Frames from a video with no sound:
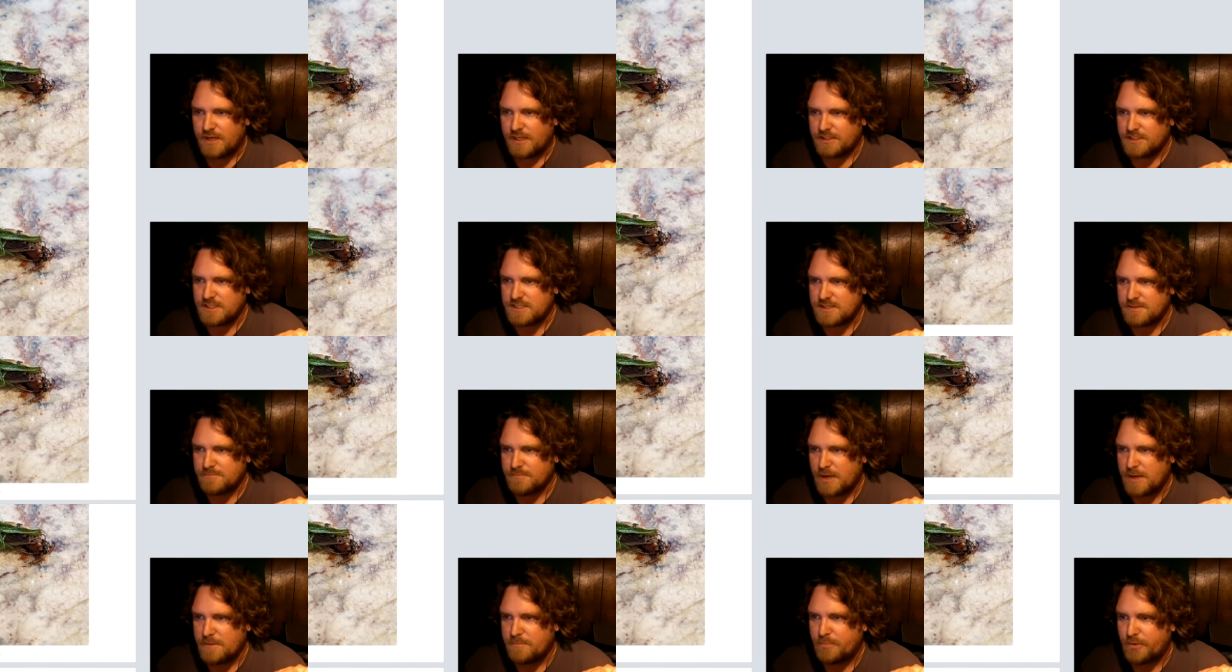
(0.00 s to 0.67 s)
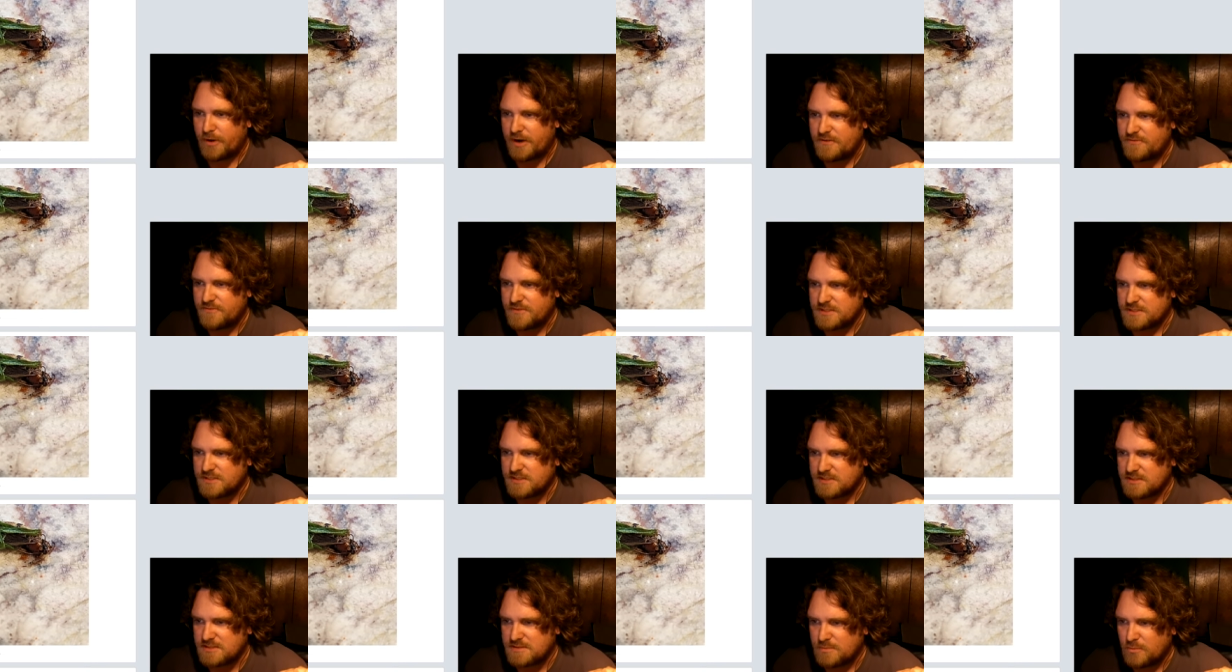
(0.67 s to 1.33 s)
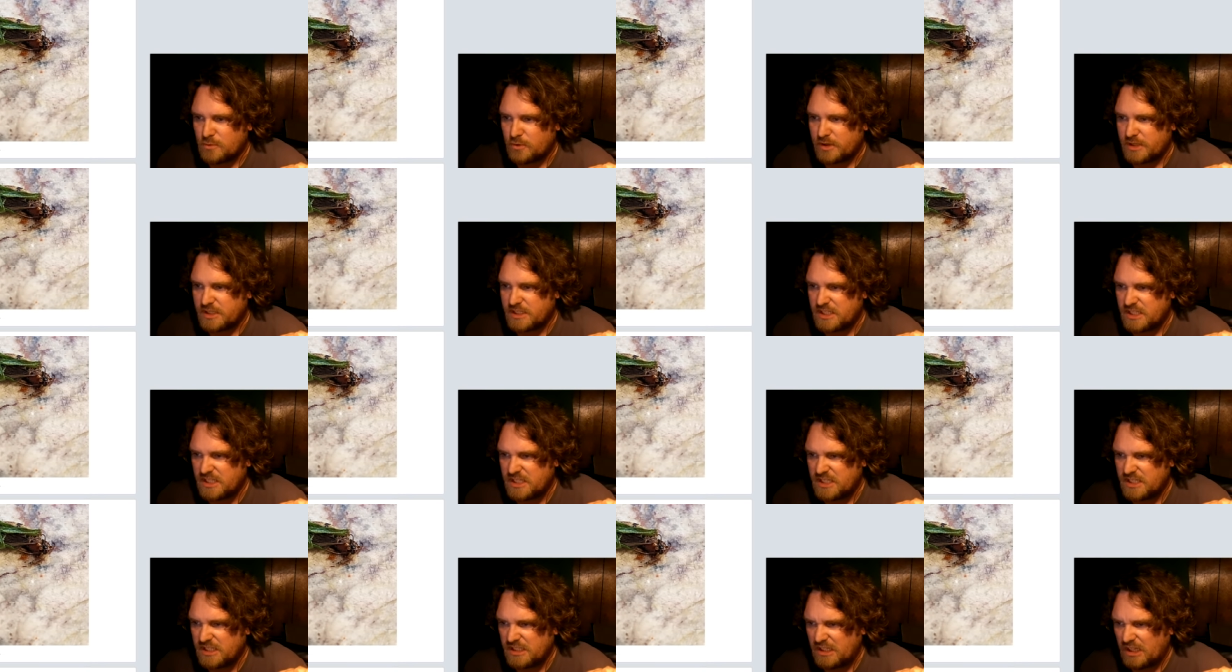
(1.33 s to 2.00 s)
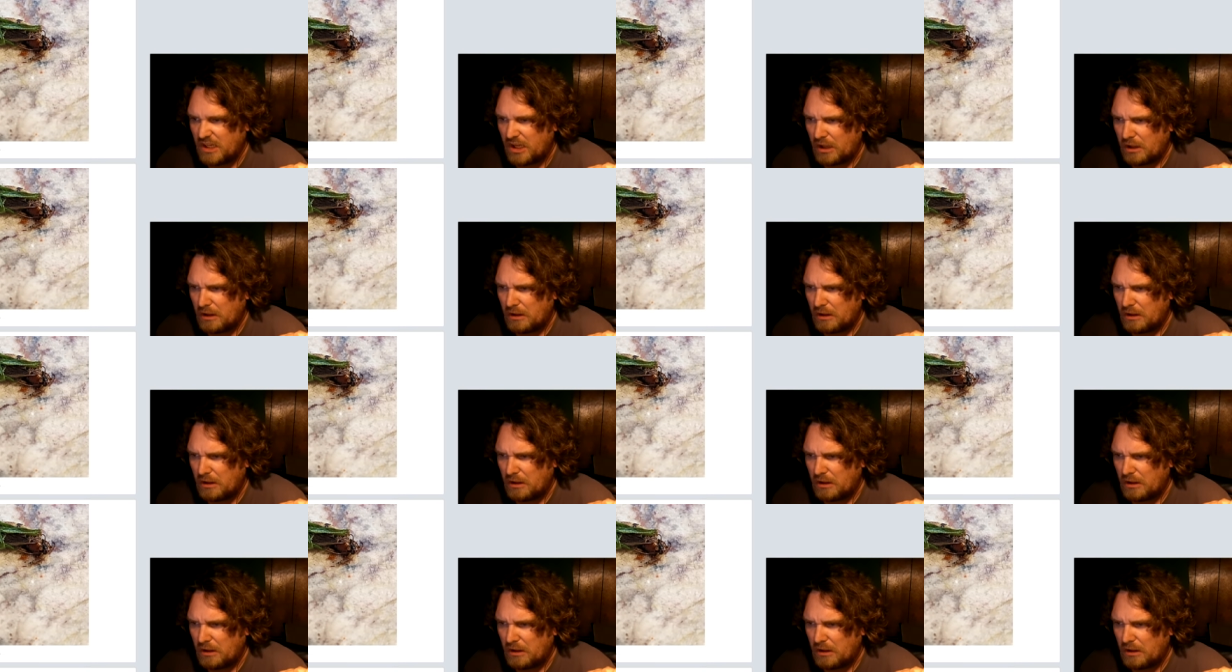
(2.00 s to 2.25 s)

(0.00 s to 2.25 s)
Found this in my breakfast this morning. It,